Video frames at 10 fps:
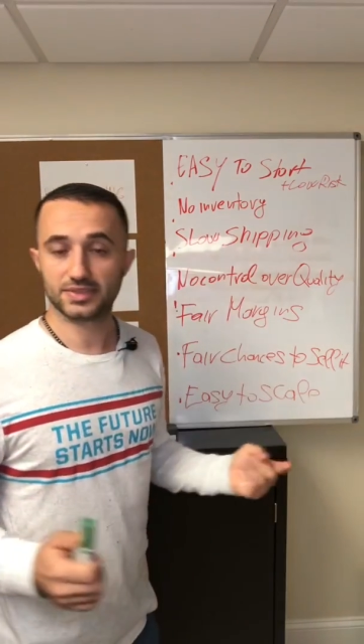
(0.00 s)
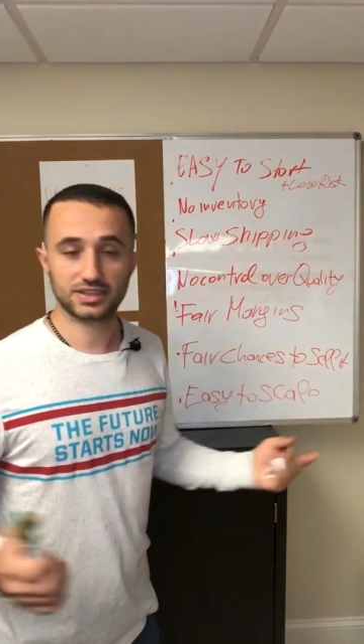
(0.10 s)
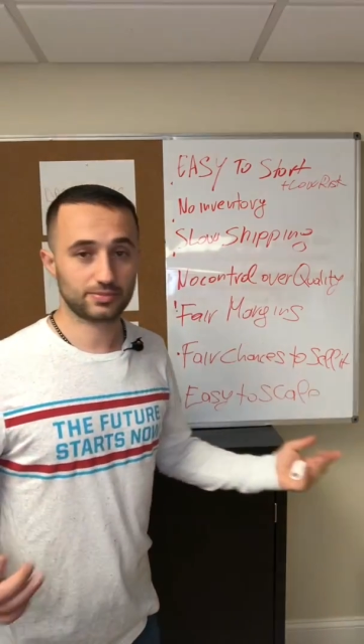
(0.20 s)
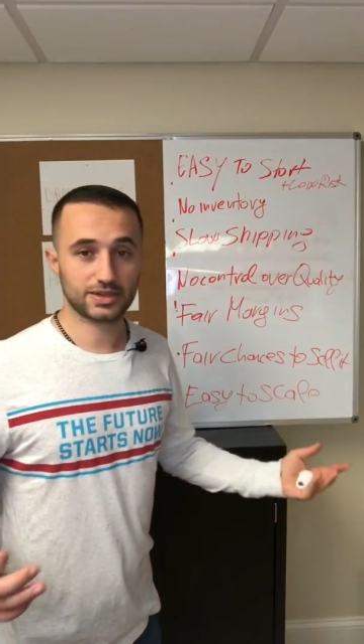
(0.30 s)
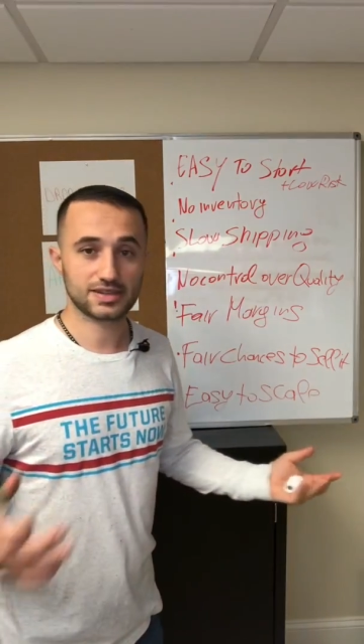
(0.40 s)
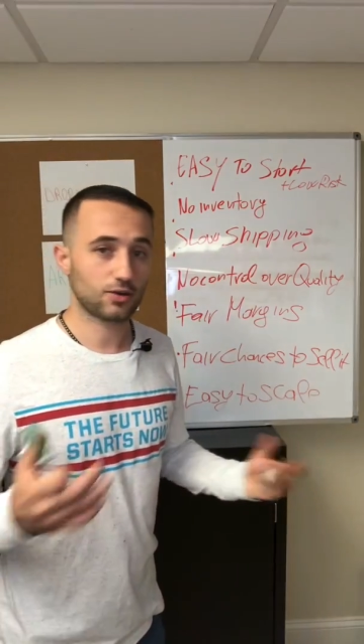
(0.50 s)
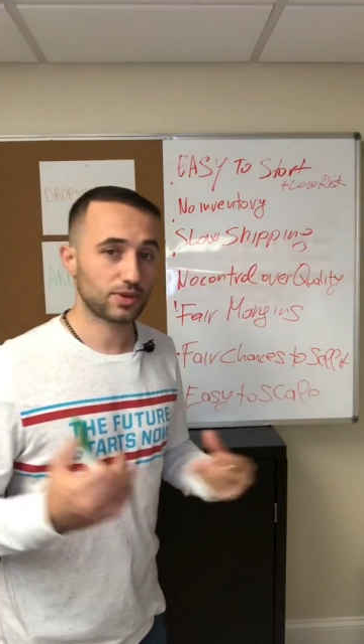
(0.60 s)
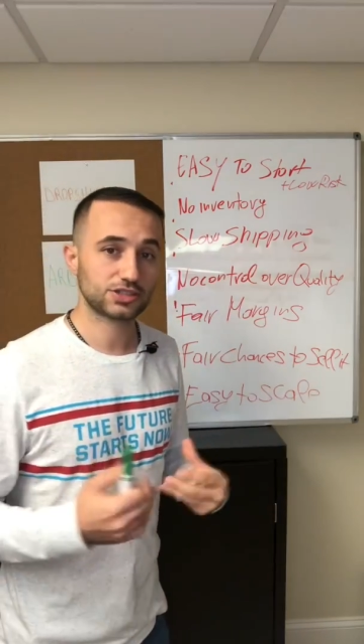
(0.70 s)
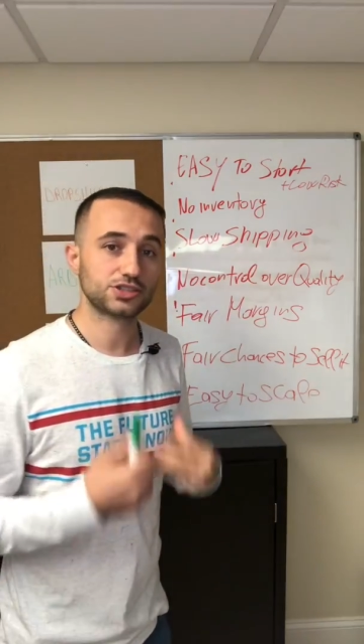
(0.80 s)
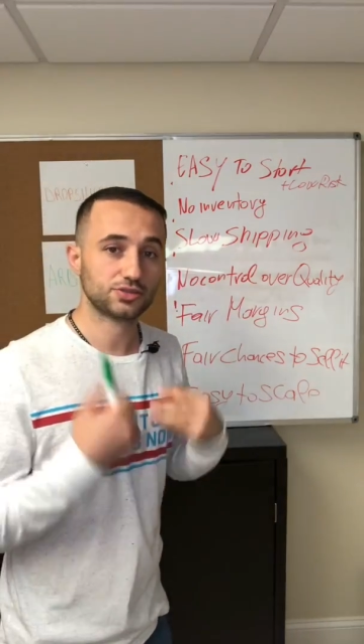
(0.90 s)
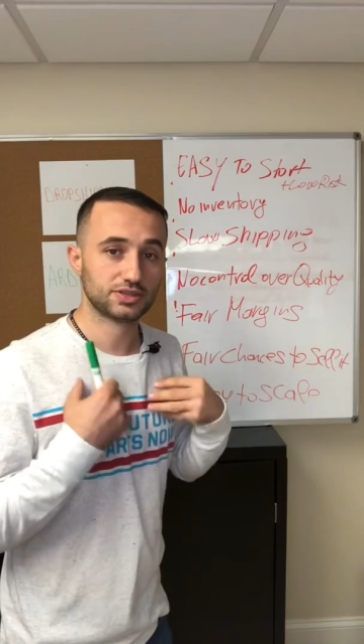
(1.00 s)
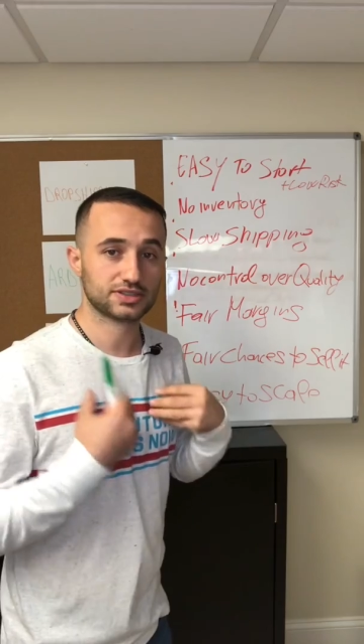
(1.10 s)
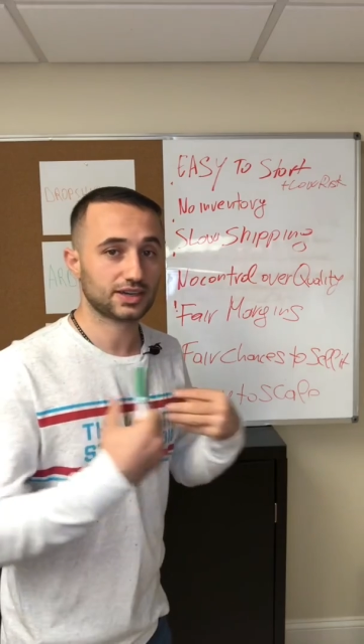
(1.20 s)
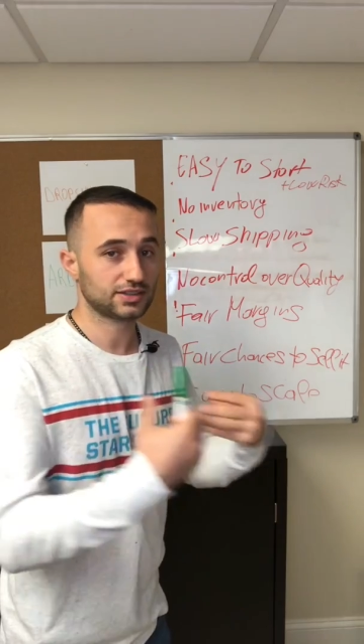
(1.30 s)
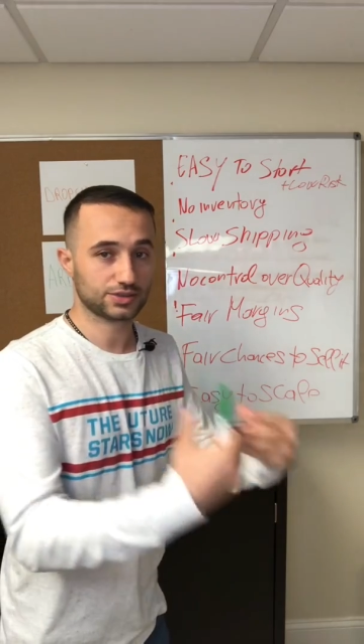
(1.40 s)
it depends how much you
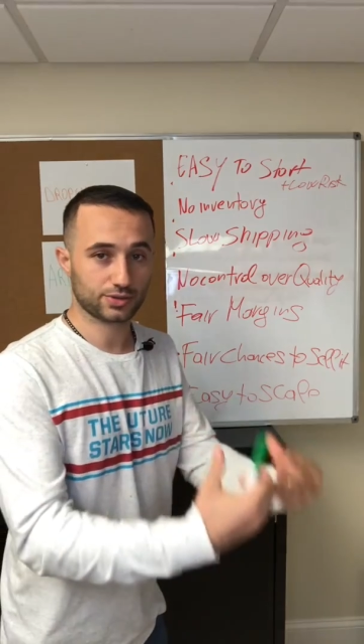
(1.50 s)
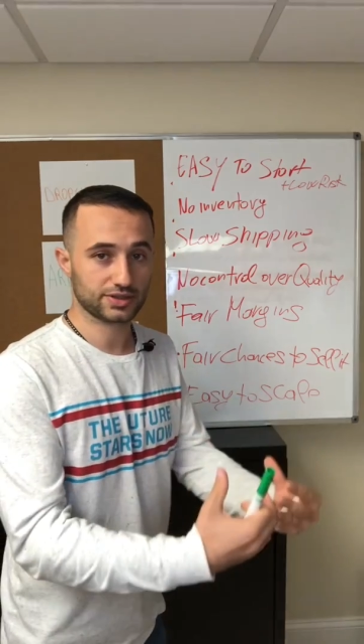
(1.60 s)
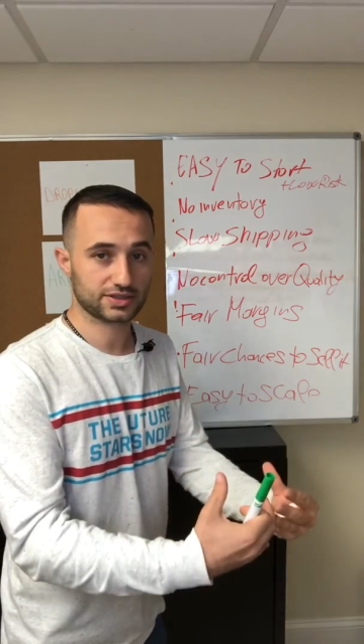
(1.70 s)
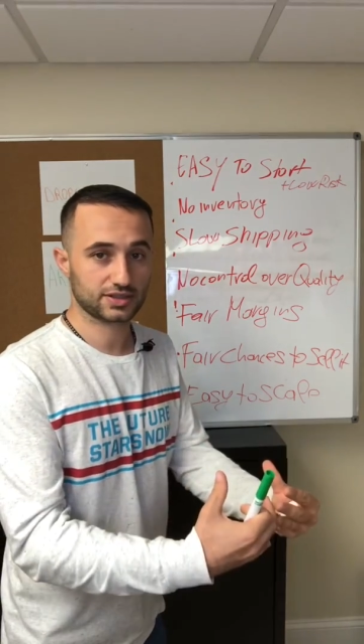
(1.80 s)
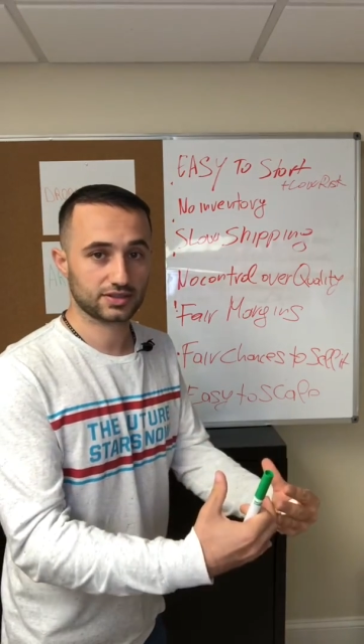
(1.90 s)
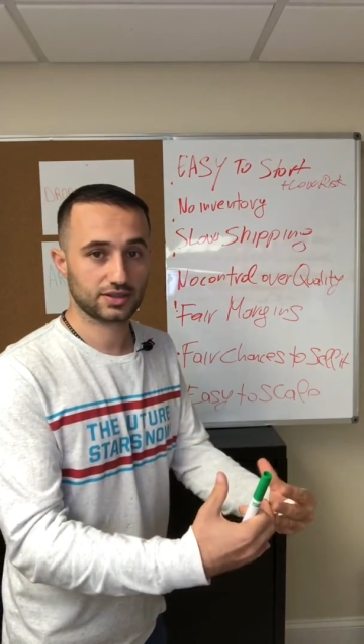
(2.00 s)
decide to risk,